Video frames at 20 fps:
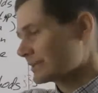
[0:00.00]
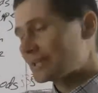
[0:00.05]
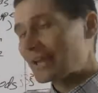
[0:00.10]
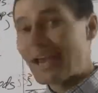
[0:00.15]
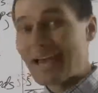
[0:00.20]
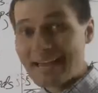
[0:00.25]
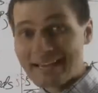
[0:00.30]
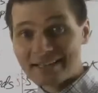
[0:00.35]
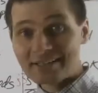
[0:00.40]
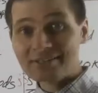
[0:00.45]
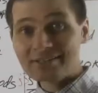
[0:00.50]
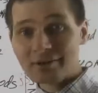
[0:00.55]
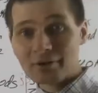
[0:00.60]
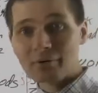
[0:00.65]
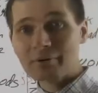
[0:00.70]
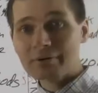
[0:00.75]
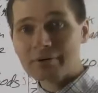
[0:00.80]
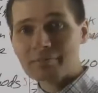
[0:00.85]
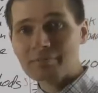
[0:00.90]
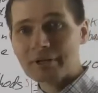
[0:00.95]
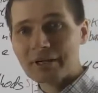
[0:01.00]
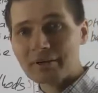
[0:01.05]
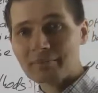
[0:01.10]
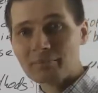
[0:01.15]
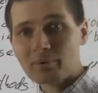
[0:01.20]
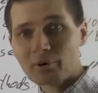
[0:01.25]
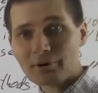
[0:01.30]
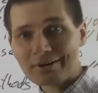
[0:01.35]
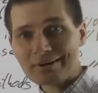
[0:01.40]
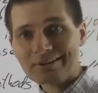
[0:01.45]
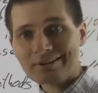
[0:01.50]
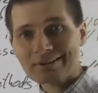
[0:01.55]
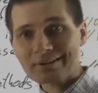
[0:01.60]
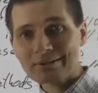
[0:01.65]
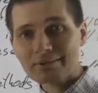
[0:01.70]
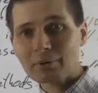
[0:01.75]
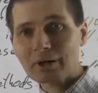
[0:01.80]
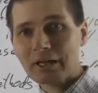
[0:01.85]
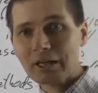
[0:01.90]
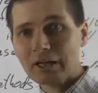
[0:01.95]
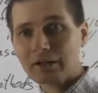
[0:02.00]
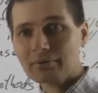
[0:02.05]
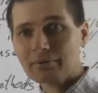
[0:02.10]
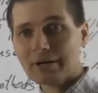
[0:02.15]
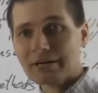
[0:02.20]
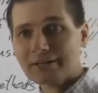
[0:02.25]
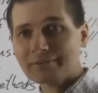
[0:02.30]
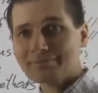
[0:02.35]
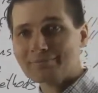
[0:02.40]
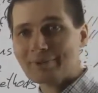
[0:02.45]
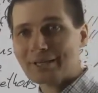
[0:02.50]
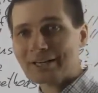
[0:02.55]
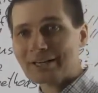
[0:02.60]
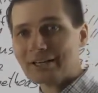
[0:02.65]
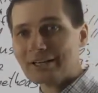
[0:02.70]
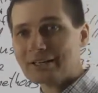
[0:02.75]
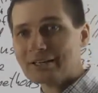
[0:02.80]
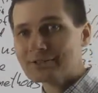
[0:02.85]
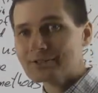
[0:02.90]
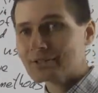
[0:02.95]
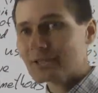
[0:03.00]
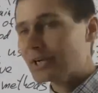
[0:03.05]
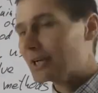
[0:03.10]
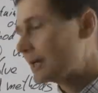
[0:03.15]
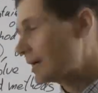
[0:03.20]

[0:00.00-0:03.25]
tag is going to be important as well, right? Because